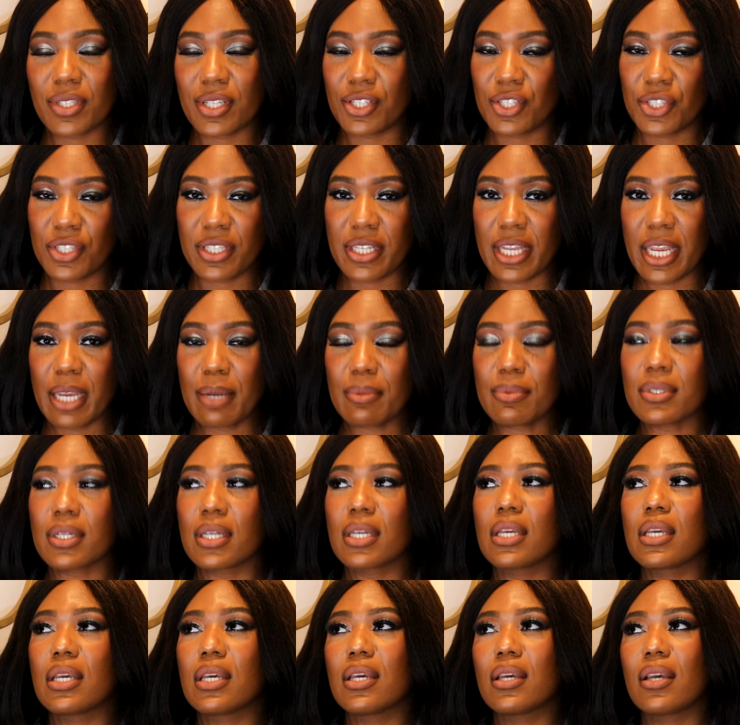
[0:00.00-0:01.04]
I just named.
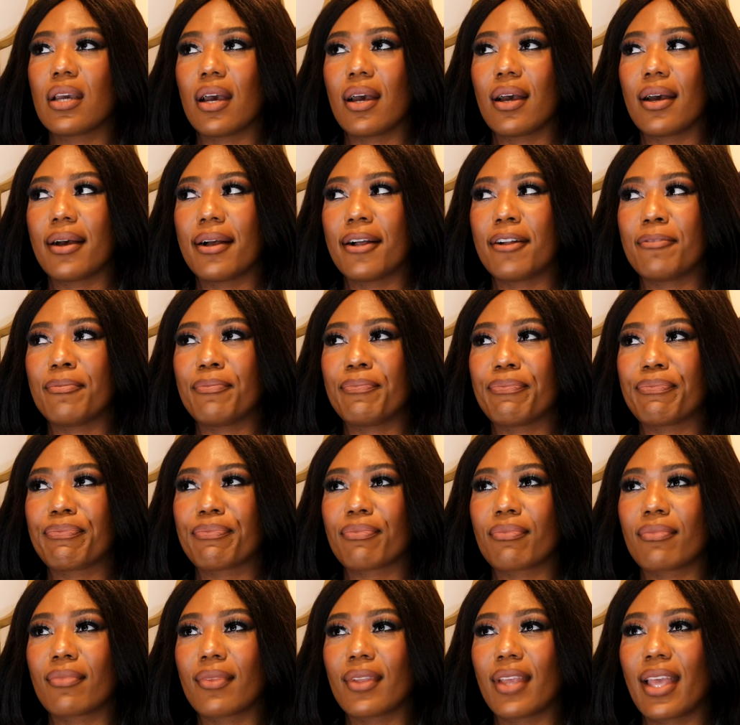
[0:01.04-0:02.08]
And
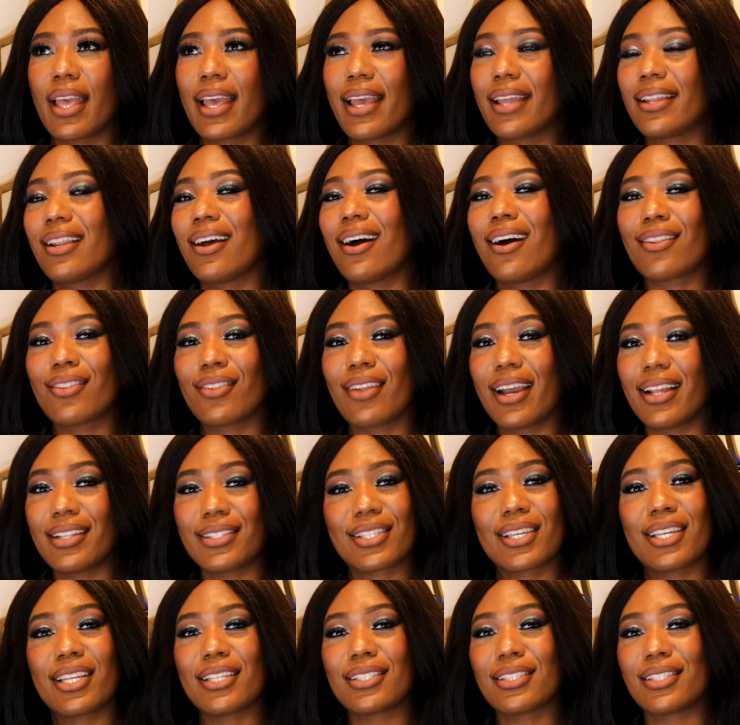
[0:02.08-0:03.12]
online's
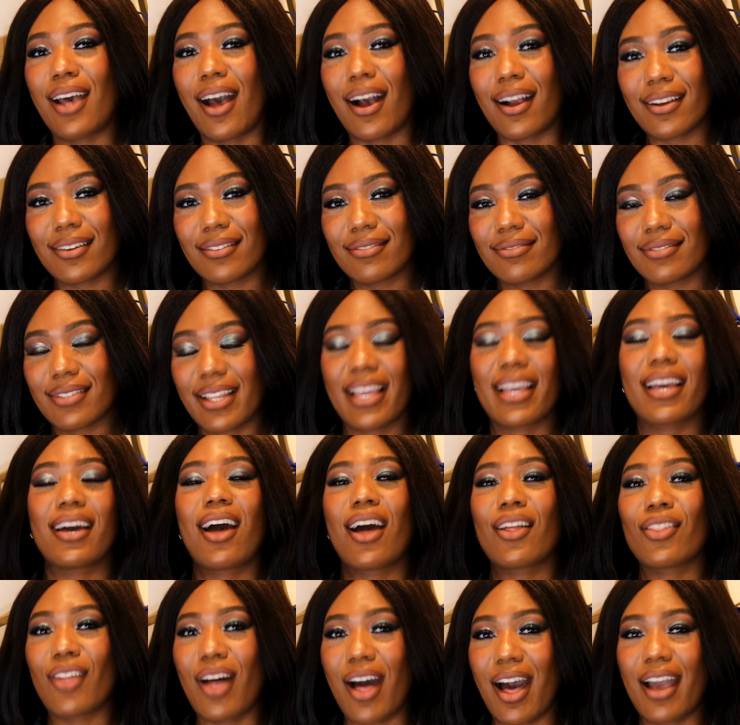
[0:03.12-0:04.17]
going to suck.
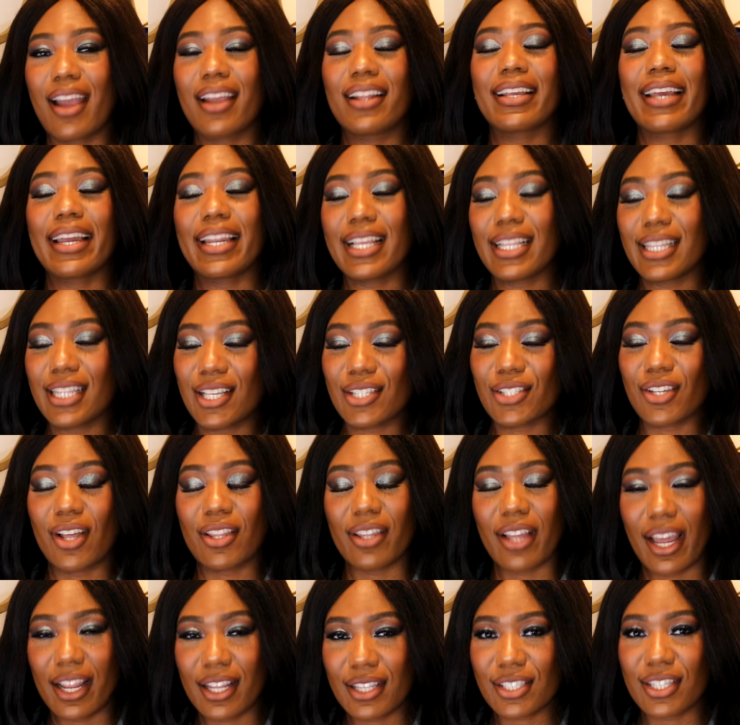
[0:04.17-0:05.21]
Getting things
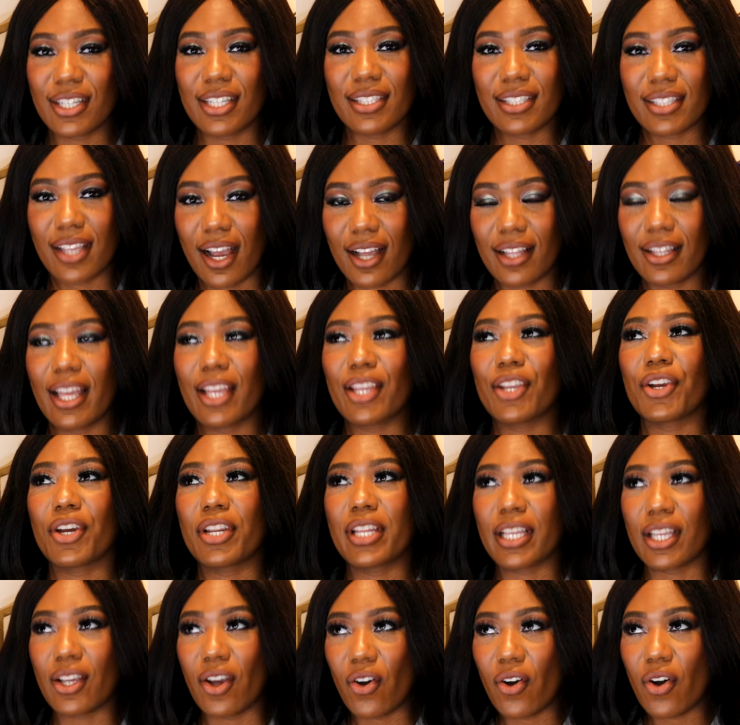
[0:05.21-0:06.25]
online is going to suck. You're
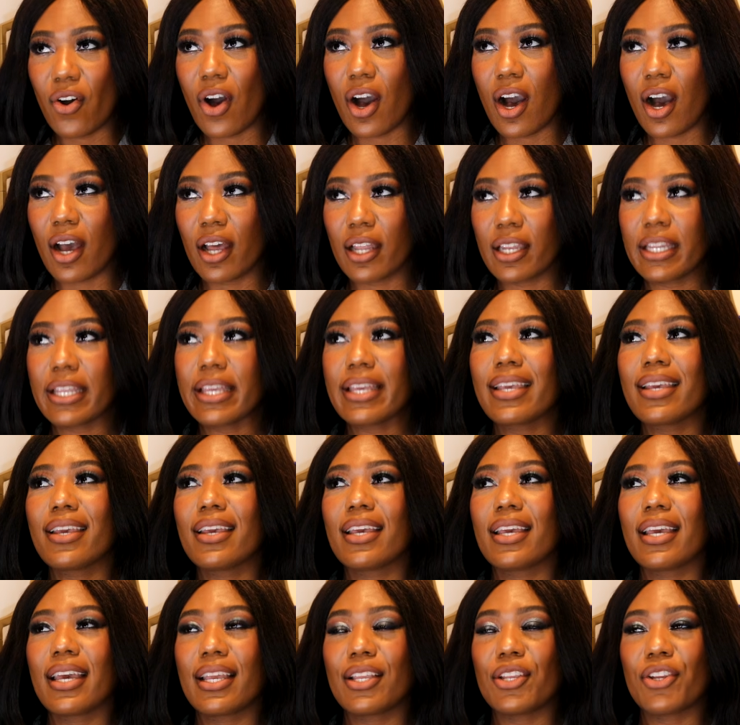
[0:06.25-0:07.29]
going to go on,
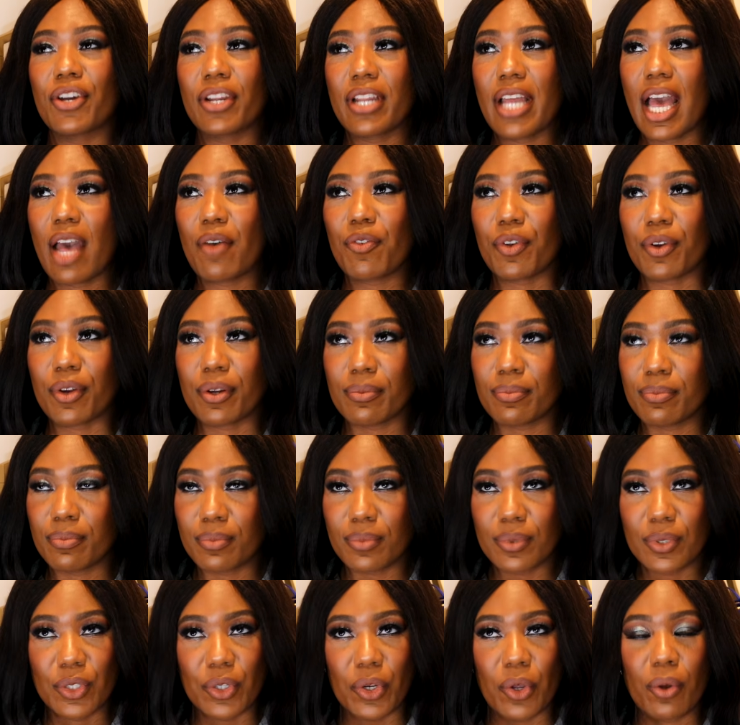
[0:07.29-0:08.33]
you're going to have your,
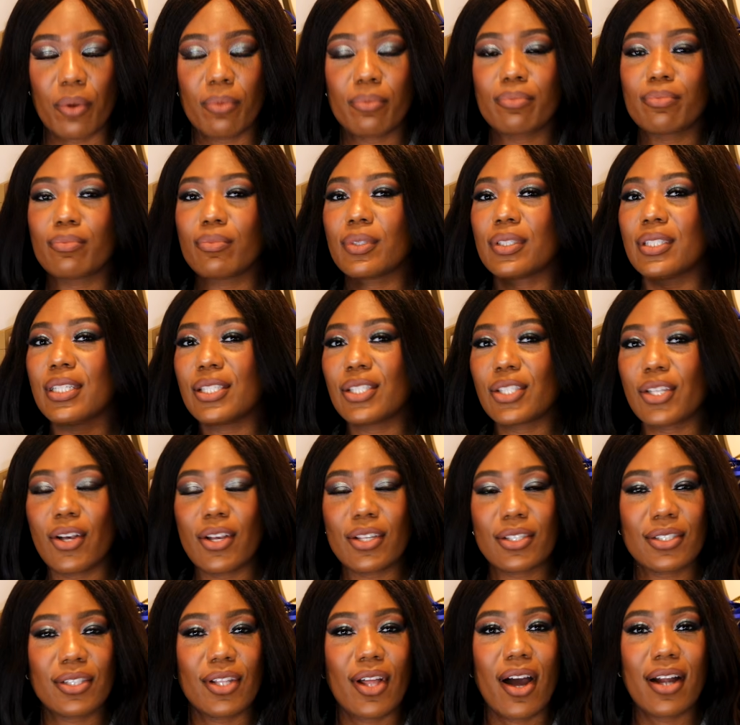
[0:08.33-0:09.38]

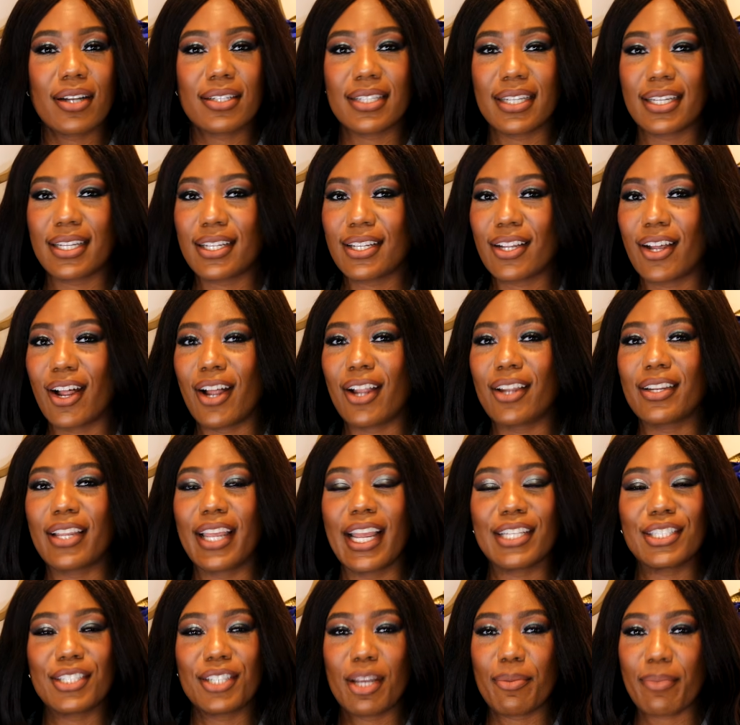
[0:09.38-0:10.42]
details logged in on the
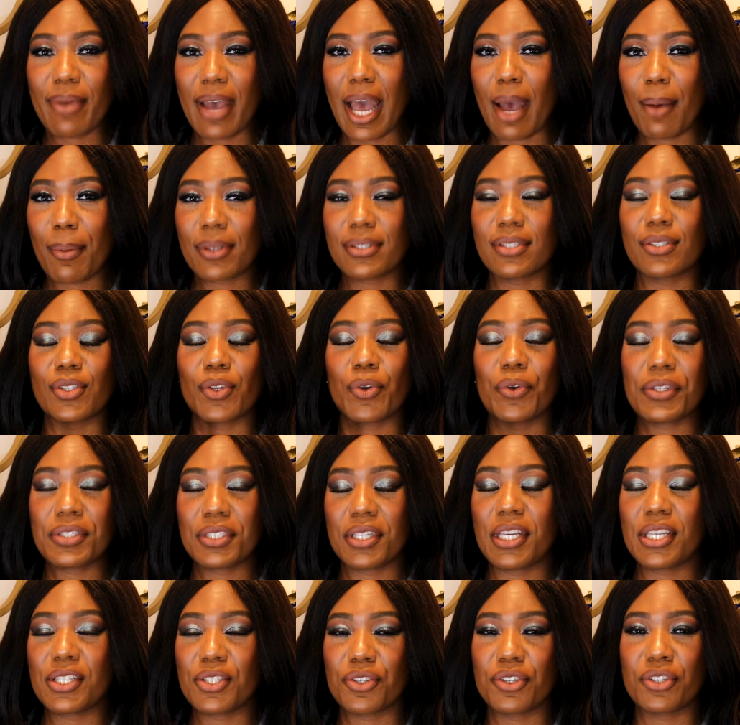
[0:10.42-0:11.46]
H&M app because it's
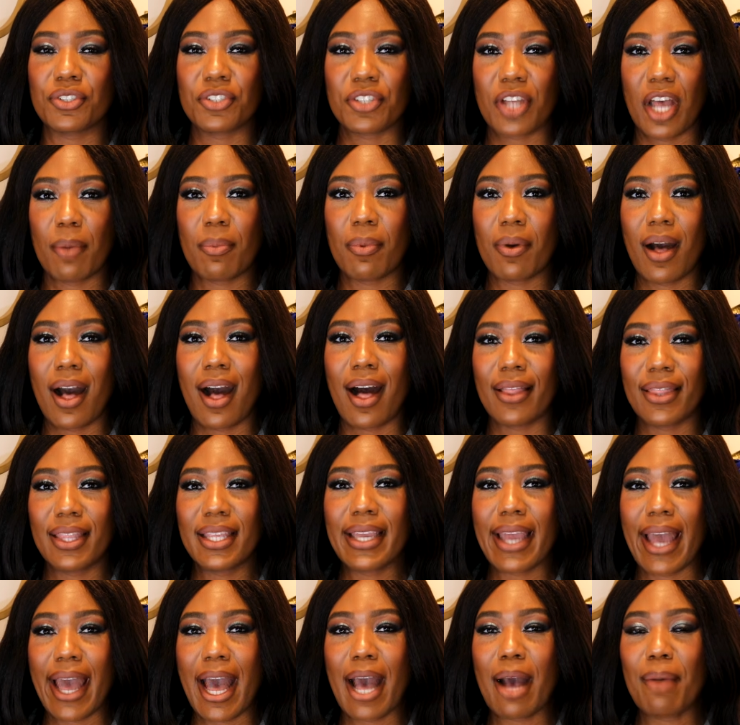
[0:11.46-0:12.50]
always easier to shop on
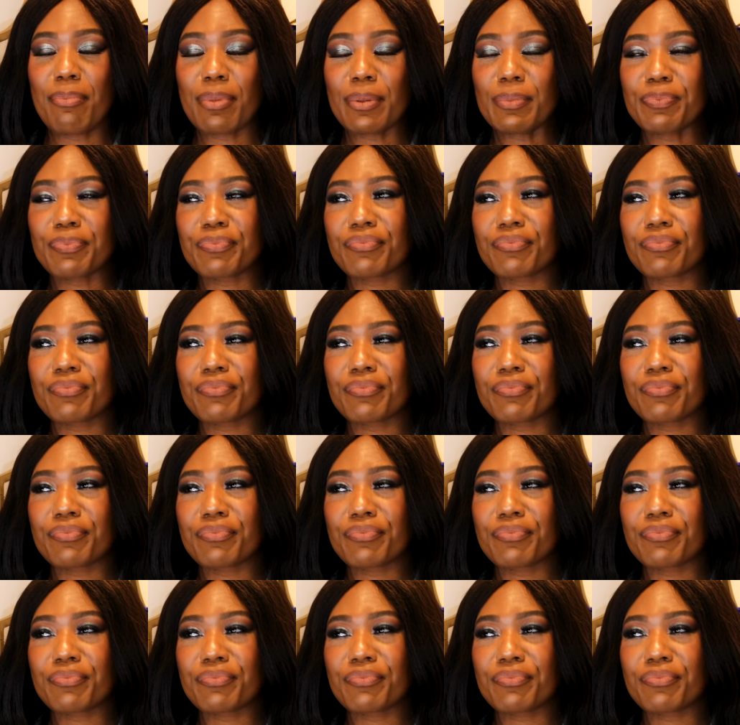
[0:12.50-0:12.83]
the app